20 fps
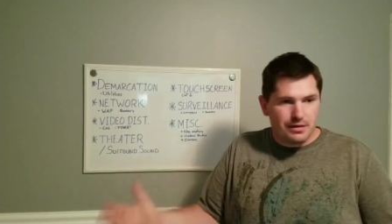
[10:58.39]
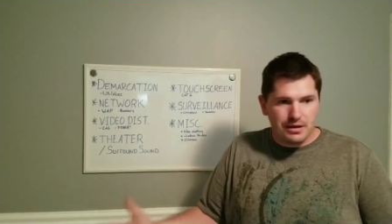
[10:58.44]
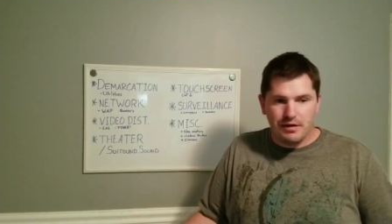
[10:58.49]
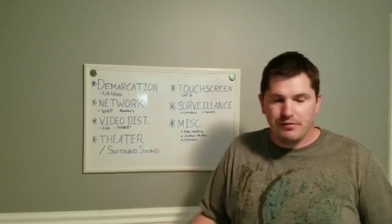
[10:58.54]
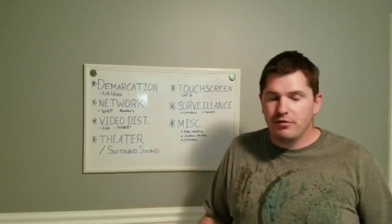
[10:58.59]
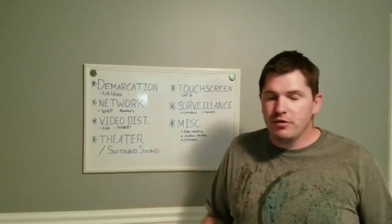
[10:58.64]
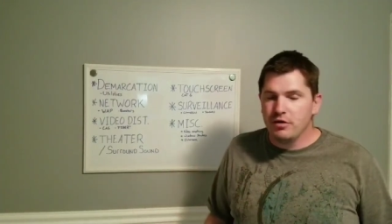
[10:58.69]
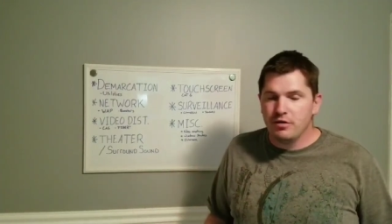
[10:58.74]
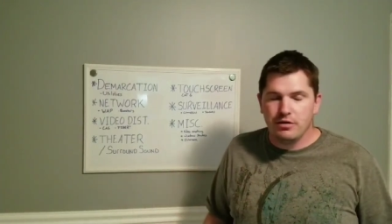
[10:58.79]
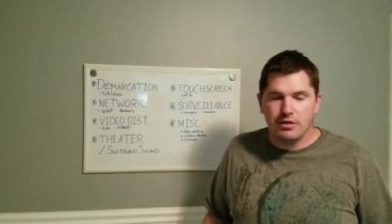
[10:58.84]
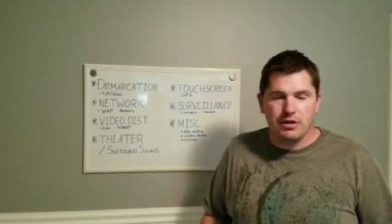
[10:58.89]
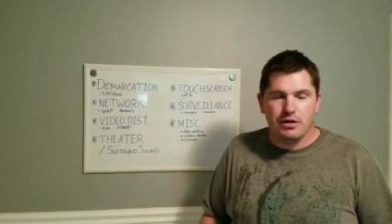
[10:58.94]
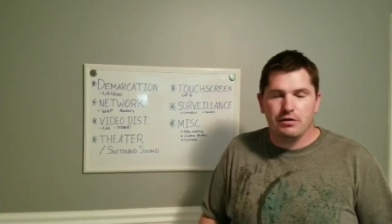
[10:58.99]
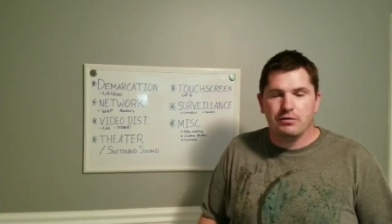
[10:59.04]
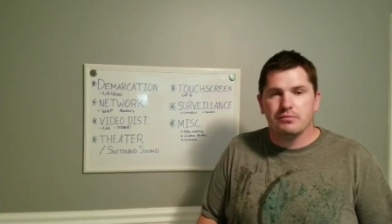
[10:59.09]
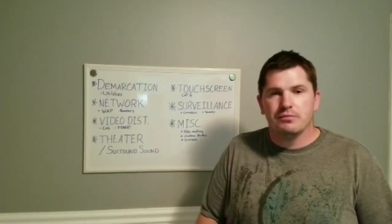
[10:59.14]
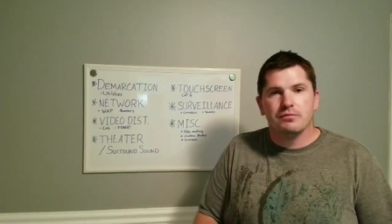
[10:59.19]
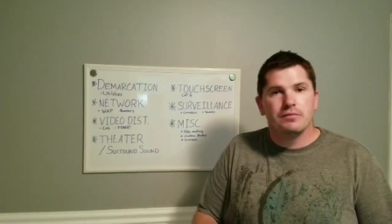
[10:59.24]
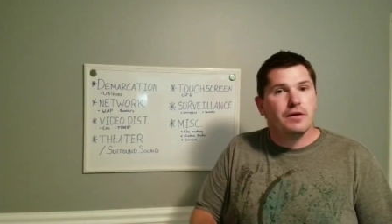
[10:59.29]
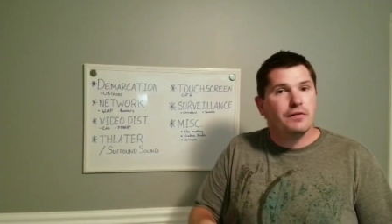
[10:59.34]
if you you
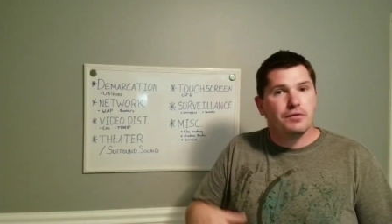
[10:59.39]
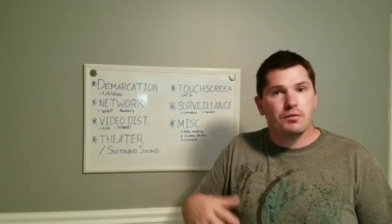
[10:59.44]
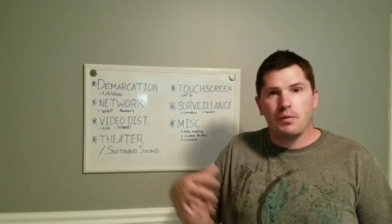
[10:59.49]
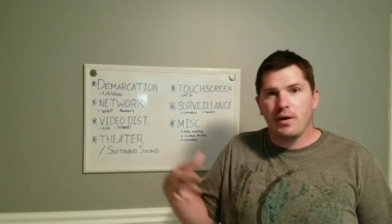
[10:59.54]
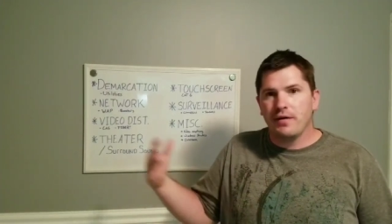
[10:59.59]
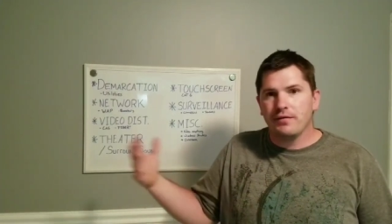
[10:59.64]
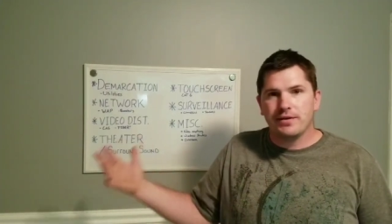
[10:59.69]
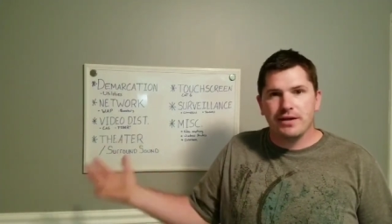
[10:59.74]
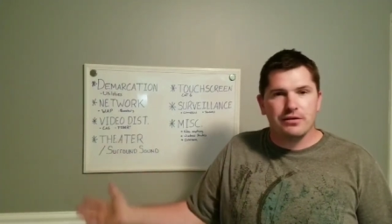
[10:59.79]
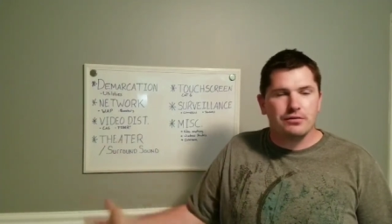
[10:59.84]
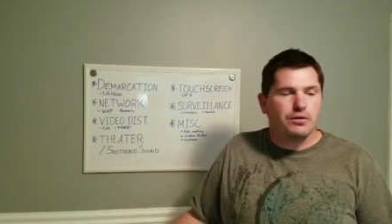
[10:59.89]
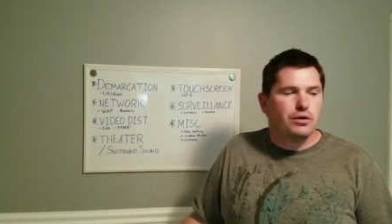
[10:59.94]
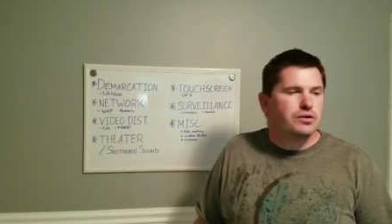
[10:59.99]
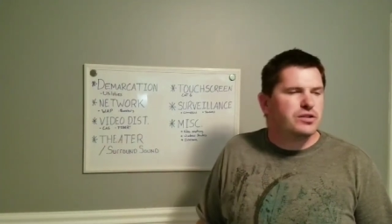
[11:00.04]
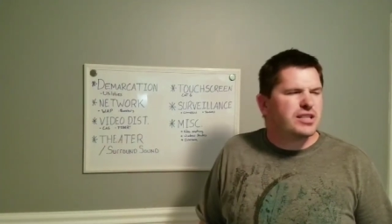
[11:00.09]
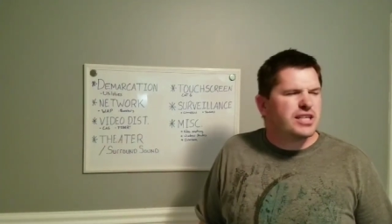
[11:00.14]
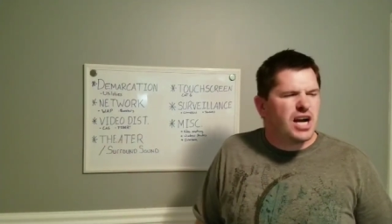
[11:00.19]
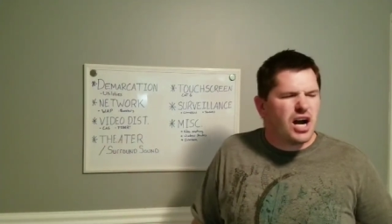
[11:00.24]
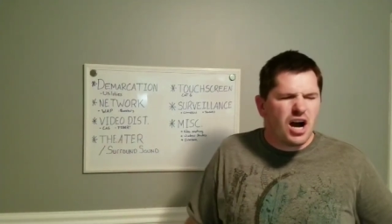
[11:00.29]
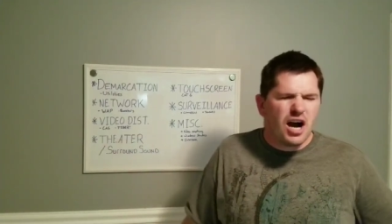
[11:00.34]
know if the wife down the road
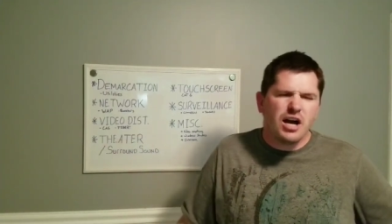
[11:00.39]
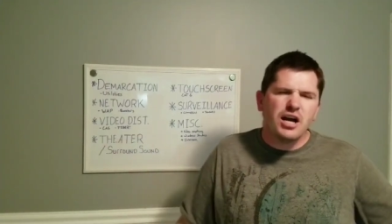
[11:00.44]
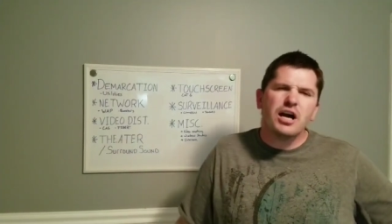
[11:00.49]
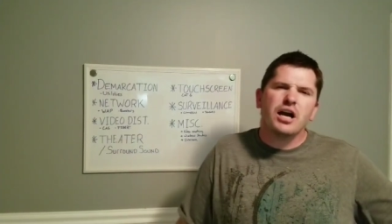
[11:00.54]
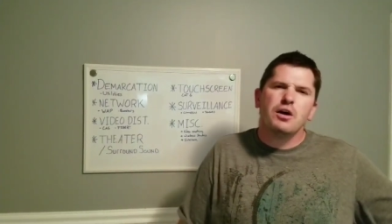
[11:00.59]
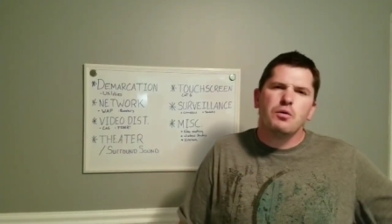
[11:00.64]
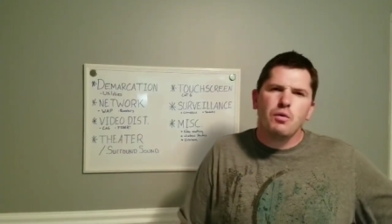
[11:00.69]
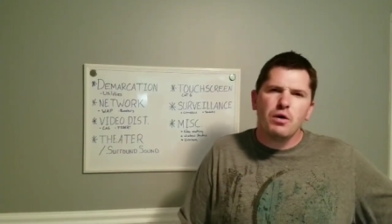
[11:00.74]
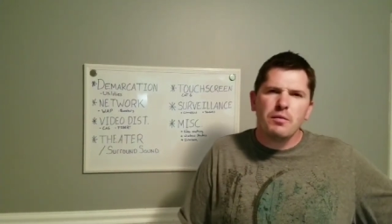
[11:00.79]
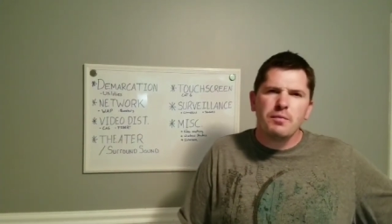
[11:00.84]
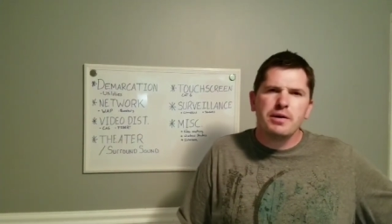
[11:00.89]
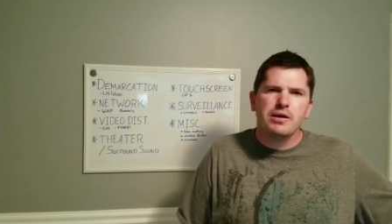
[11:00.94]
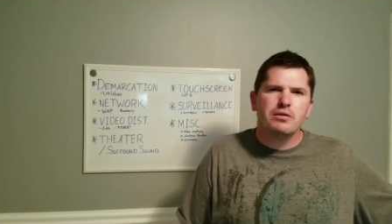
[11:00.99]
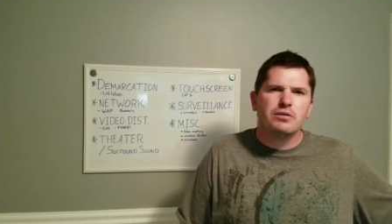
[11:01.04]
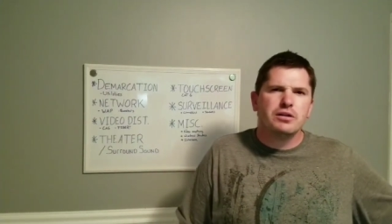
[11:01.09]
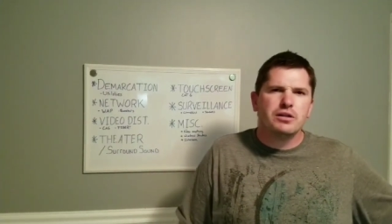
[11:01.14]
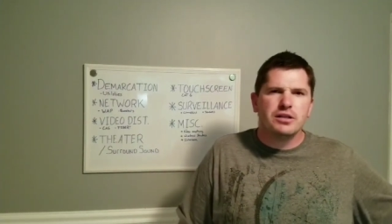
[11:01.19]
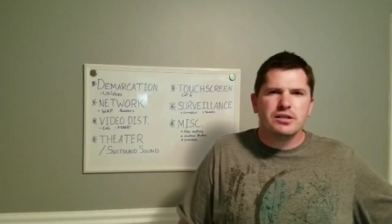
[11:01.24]
is like, oh, I, want to be able to